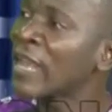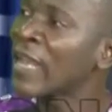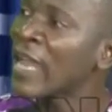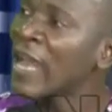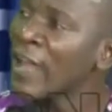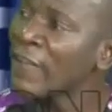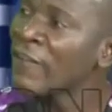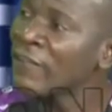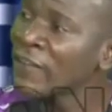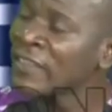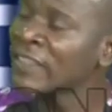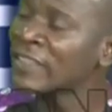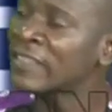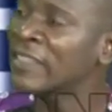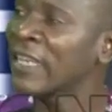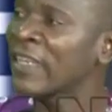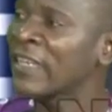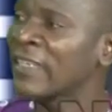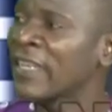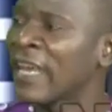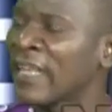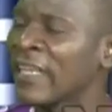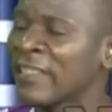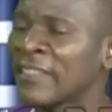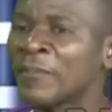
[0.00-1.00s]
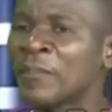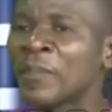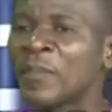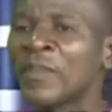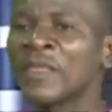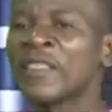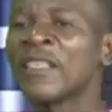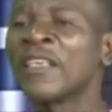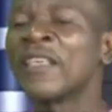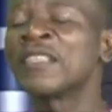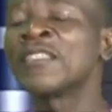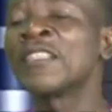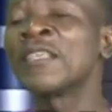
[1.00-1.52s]
Having said that,
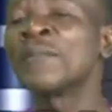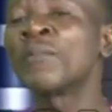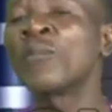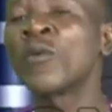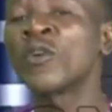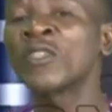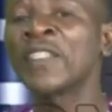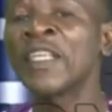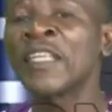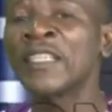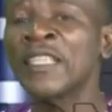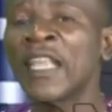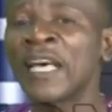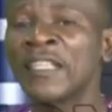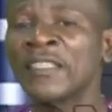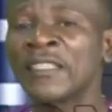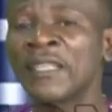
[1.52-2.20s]
it's important that the